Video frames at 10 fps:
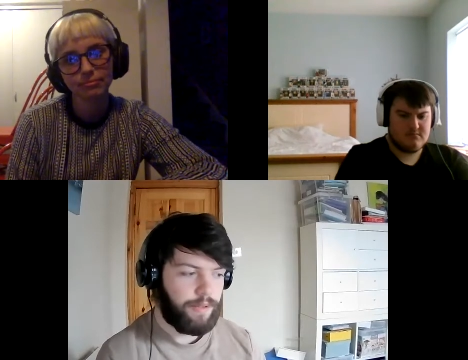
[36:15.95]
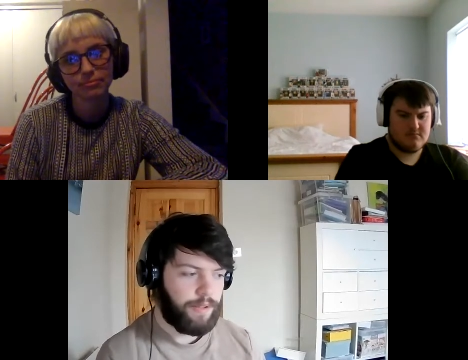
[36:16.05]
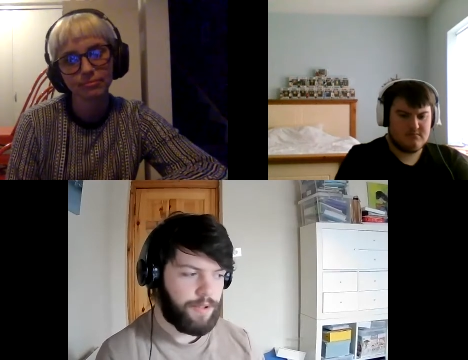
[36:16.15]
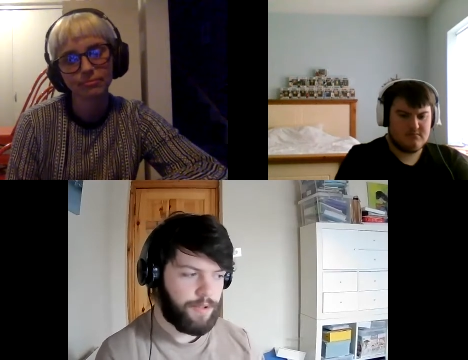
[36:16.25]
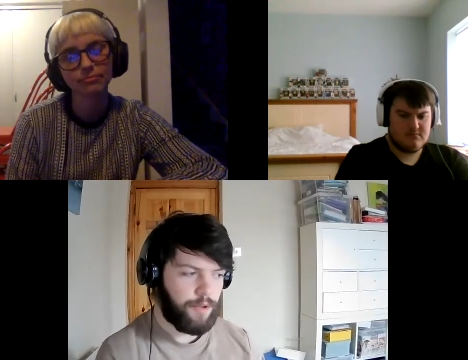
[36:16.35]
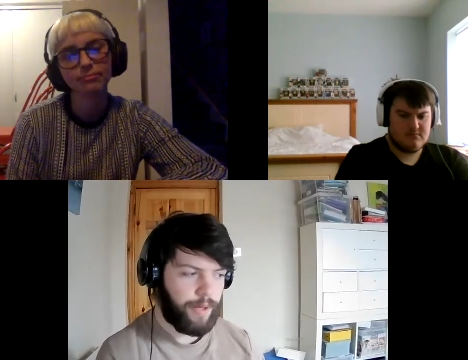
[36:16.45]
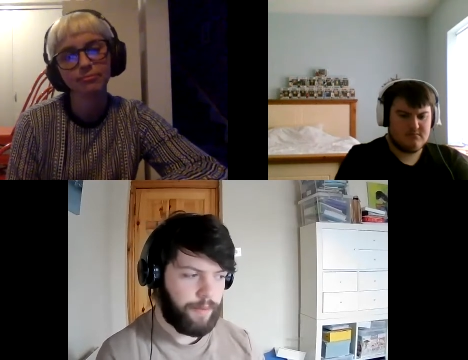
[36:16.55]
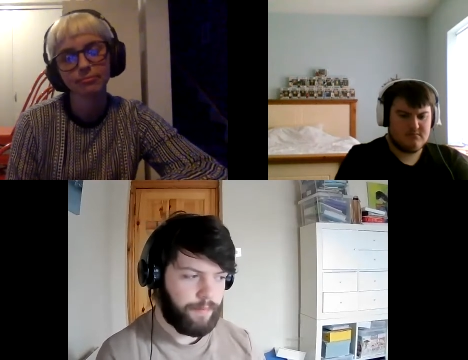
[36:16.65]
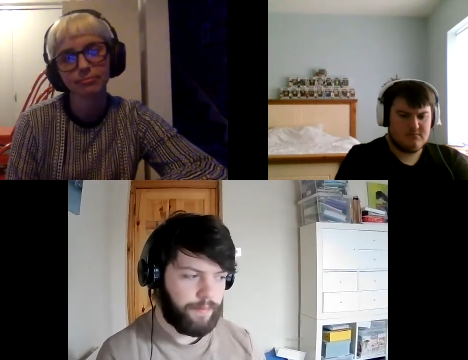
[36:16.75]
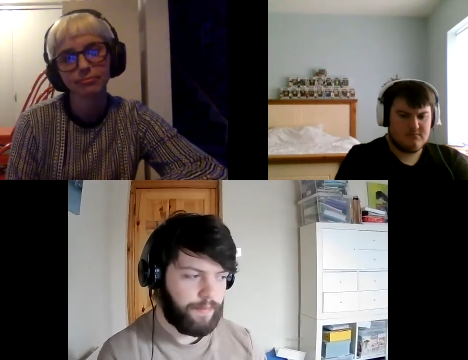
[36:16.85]

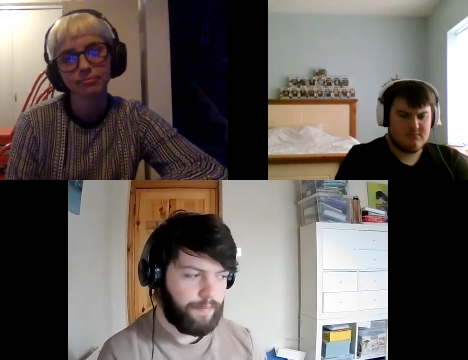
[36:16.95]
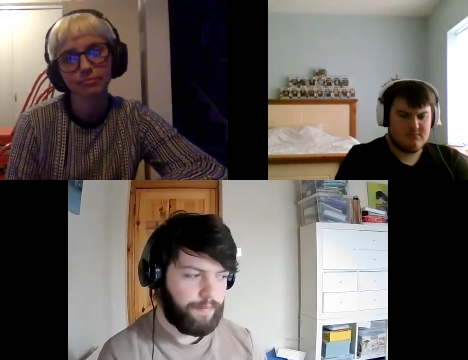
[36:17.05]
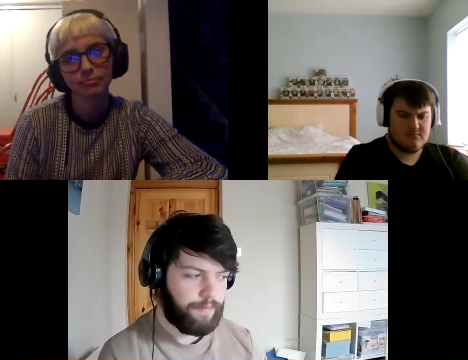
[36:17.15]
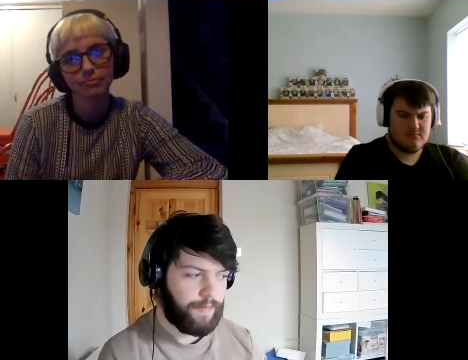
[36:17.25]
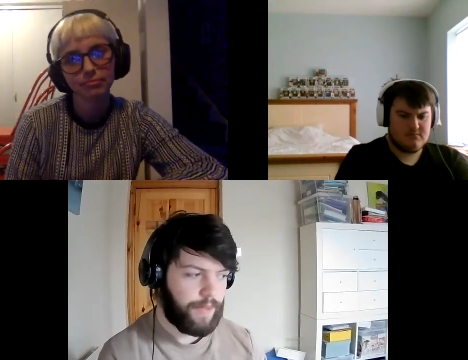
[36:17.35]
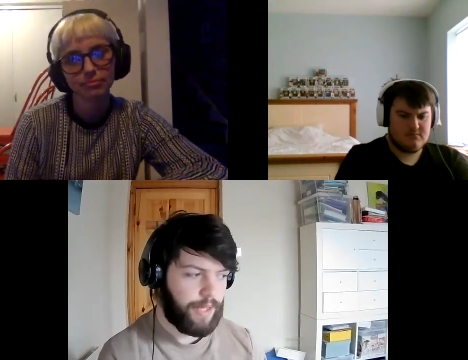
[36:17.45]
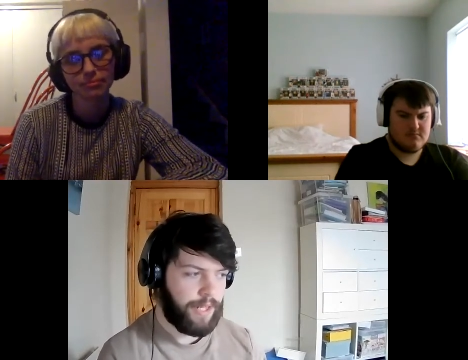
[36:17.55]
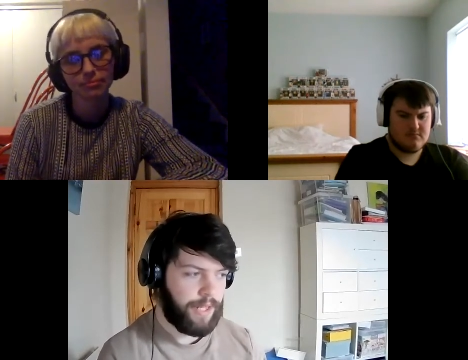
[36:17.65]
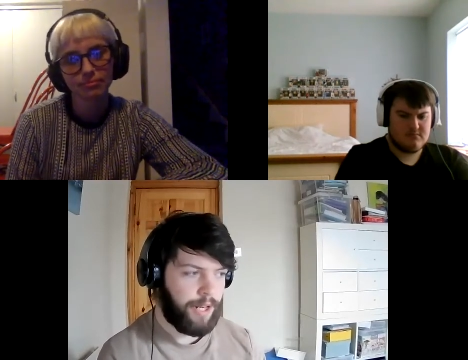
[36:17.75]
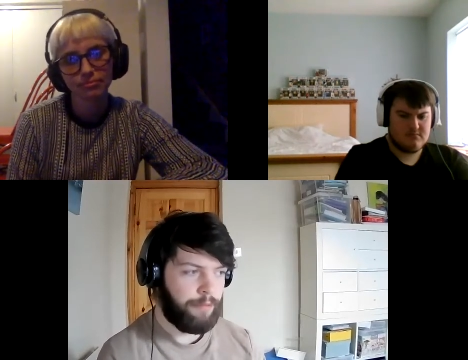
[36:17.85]
Speaker 1: consuming, and
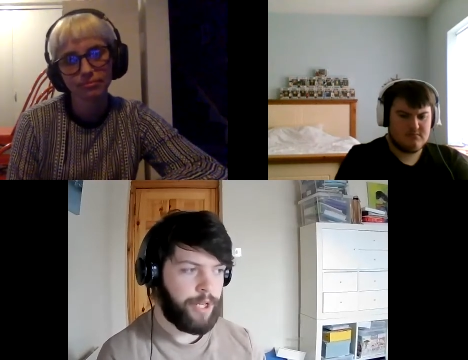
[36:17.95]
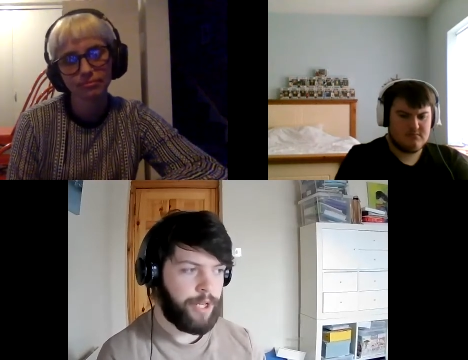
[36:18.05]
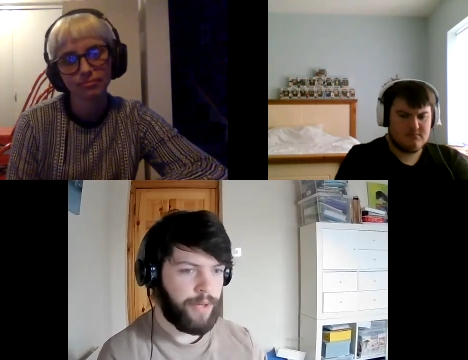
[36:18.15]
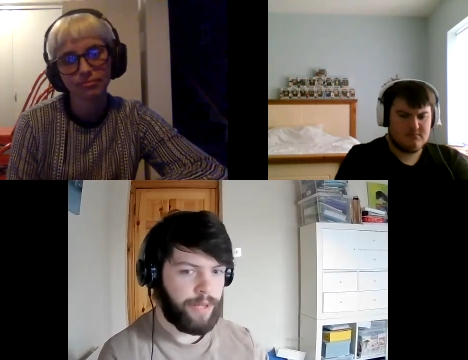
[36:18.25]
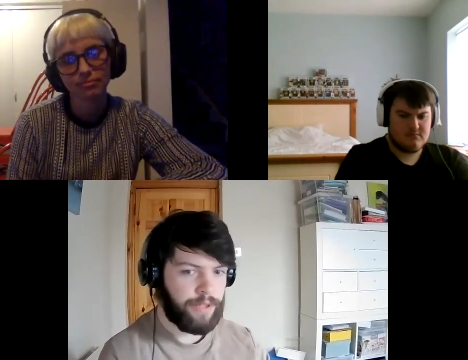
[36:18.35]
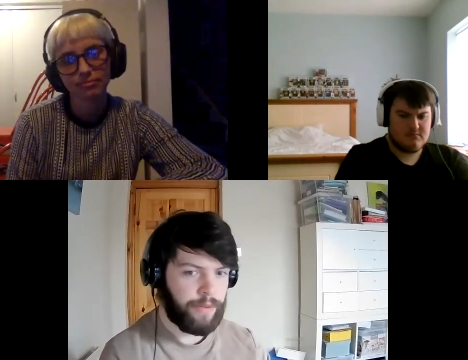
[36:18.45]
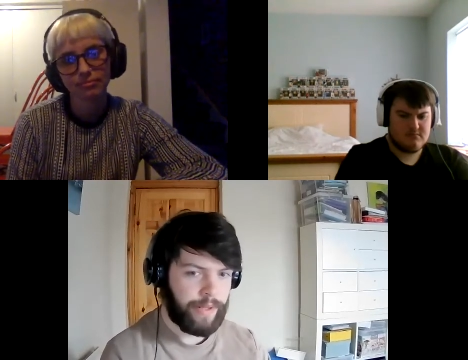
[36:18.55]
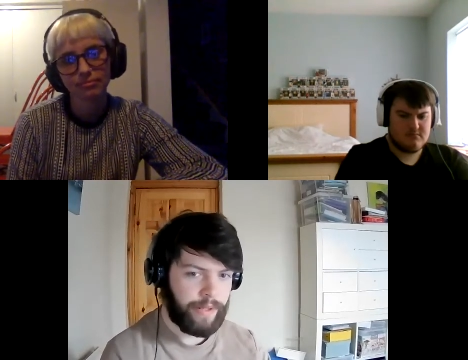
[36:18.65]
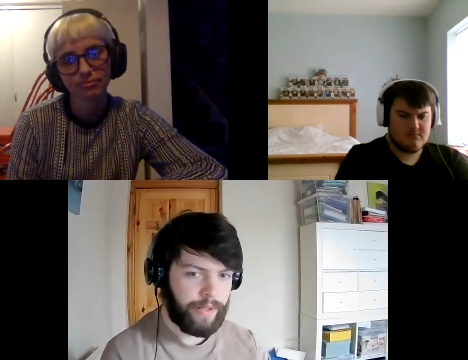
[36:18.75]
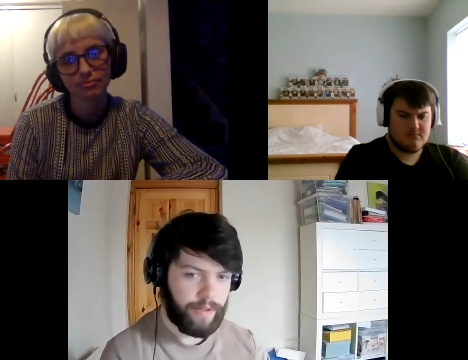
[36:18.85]
then not really going out to do
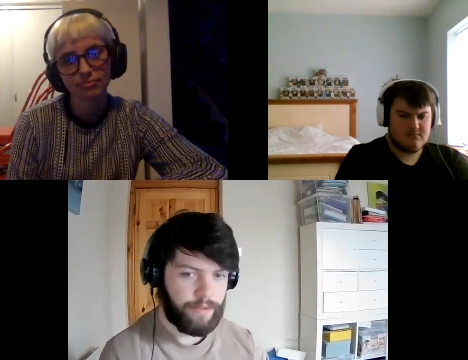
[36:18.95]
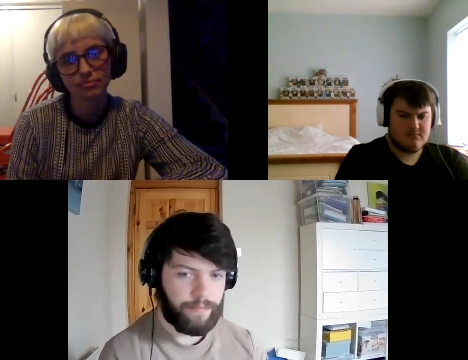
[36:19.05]
anything else.